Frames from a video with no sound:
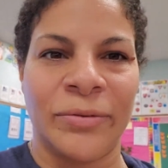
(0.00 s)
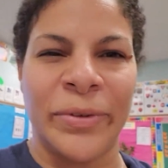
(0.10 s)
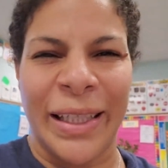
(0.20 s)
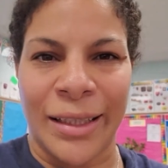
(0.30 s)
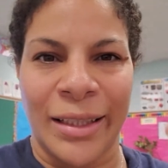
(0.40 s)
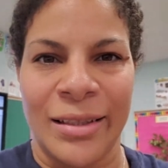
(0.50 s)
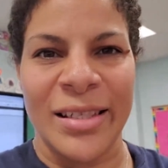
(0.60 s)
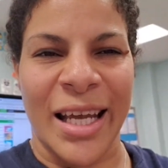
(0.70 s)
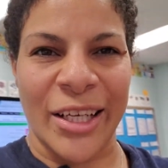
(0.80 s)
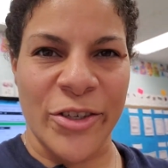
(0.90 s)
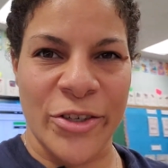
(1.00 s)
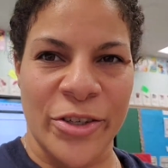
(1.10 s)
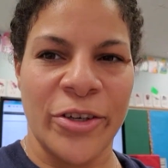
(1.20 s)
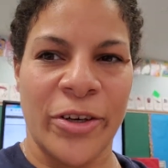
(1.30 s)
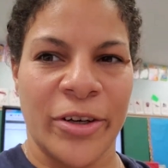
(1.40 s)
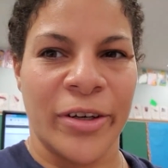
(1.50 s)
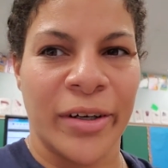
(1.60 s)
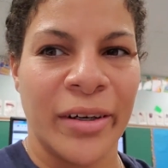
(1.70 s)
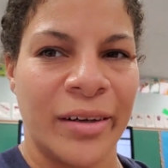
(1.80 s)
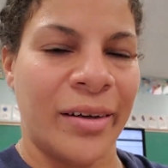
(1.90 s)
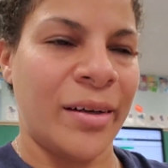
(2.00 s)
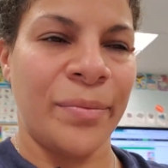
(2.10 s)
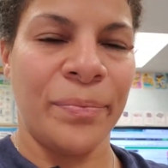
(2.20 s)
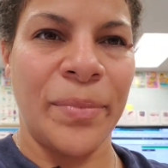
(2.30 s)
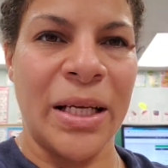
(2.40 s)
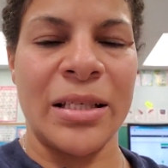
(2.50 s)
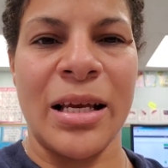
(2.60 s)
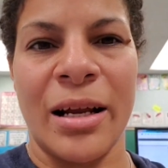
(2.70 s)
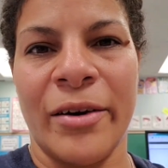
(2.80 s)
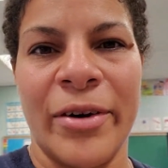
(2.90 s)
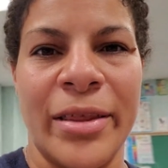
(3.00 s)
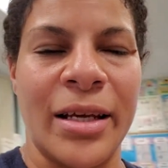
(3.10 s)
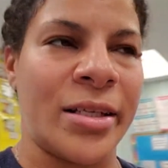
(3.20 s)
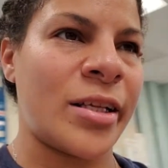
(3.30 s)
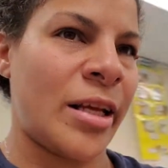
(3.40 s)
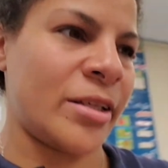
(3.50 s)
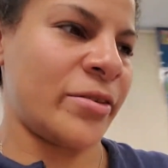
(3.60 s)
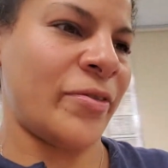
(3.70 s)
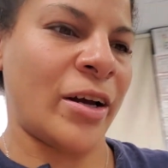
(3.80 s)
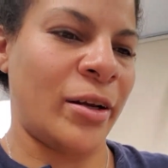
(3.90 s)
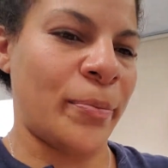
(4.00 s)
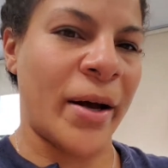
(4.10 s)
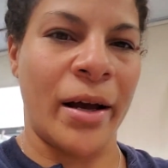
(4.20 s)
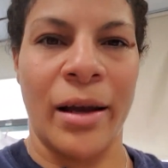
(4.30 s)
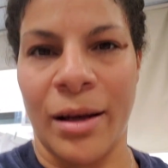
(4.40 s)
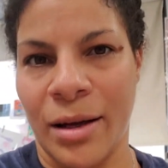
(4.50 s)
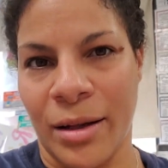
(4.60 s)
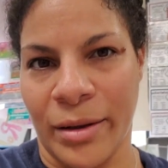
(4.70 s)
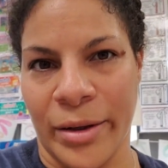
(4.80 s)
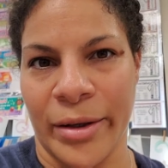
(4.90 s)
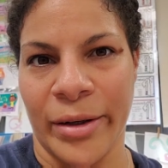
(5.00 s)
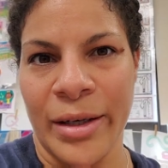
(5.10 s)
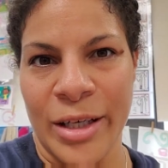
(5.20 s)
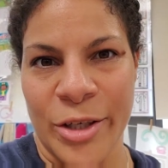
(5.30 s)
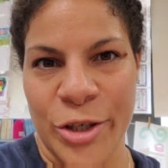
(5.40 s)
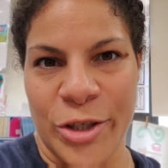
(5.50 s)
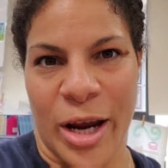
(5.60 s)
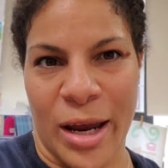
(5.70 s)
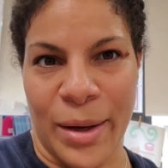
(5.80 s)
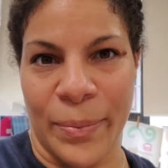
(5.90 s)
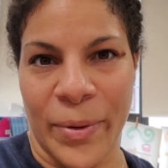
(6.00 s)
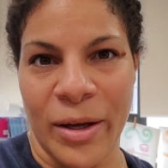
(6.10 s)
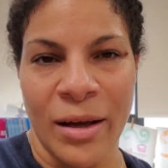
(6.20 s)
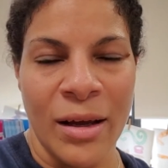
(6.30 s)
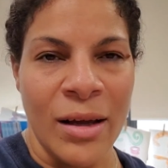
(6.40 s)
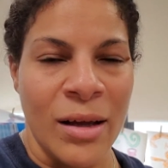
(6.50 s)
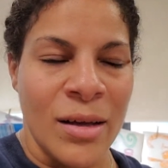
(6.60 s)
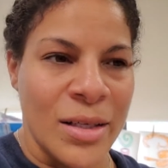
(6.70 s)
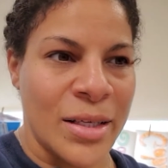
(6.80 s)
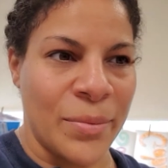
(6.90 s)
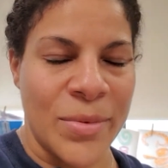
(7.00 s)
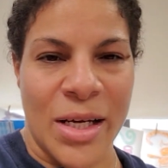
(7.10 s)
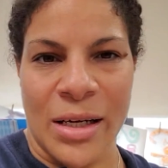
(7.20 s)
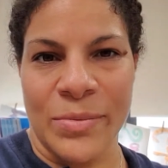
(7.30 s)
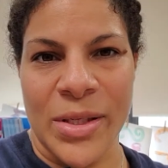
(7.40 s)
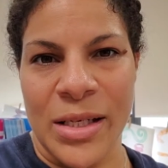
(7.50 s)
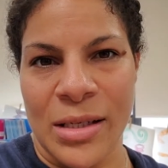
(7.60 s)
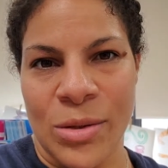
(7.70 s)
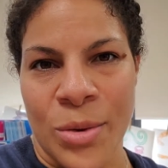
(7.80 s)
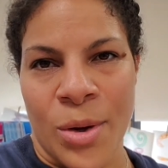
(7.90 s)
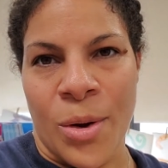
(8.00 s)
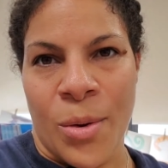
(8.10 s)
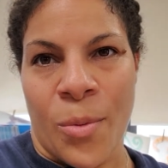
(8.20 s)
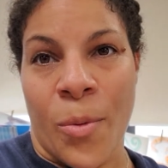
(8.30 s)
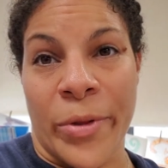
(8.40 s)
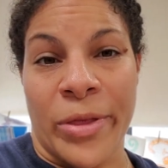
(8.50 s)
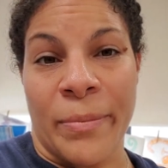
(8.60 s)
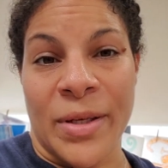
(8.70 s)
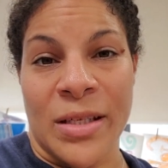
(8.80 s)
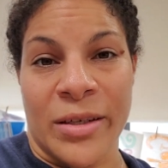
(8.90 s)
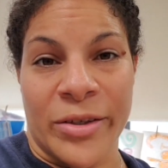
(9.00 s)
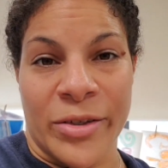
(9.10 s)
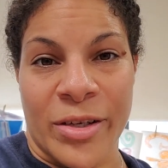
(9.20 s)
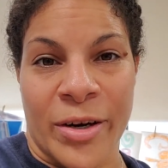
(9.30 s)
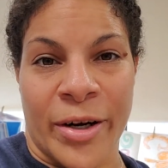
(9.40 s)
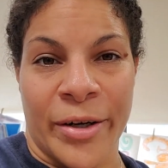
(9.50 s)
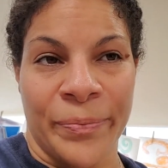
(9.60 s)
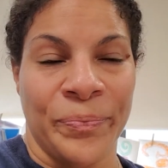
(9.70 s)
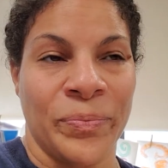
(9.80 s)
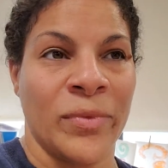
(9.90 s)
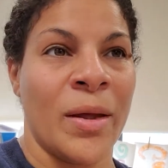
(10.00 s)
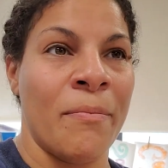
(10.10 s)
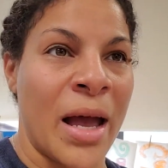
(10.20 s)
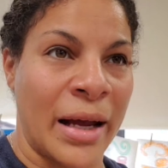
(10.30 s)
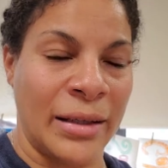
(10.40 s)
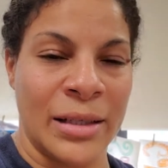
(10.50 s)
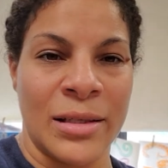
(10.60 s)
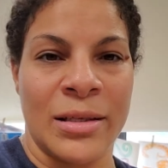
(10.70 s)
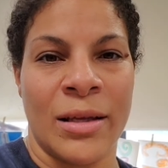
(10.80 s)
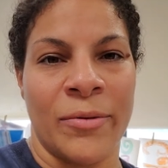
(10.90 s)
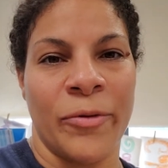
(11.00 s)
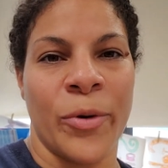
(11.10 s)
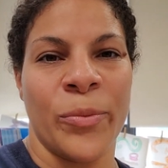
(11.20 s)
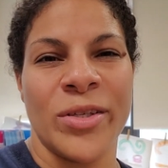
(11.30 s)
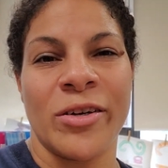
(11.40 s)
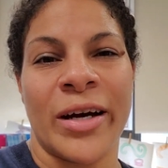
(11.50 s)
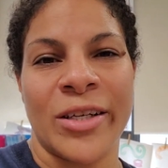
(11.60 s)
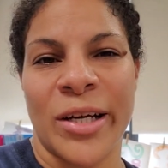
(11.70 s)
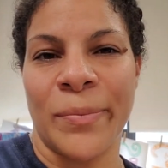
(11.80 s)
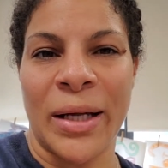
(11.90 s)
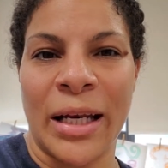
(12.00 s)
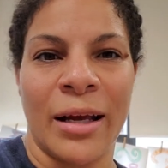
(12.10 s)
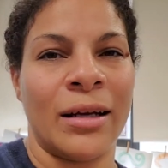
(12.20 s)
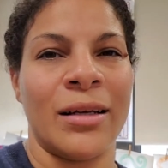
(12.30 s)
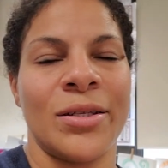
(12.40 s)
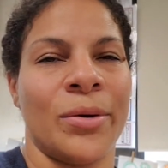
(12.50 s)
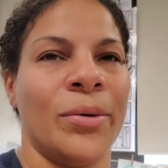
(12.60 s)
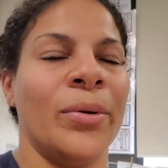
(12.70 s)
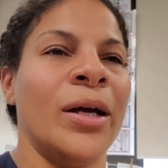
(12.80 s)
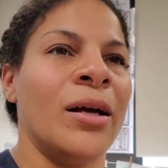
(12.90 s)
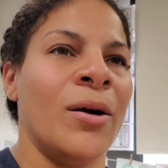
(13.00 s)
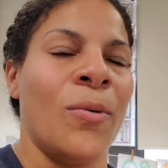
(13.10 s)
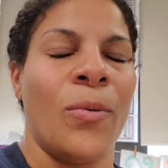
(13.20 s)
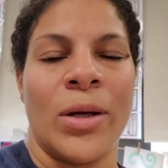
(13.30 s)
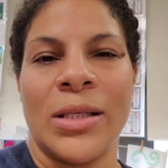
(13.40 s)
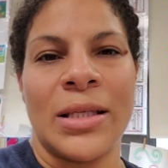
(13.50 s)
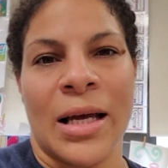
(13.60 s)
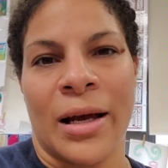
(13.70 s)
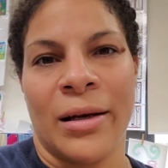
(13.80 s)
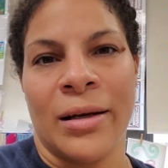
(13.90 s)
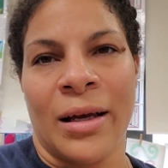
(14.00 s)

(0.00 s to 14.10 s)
feeling texture, because not everything is classified by color, shape. Sometimes is what the materials are. The magnets, the foam ones are actually magnetic. So one said,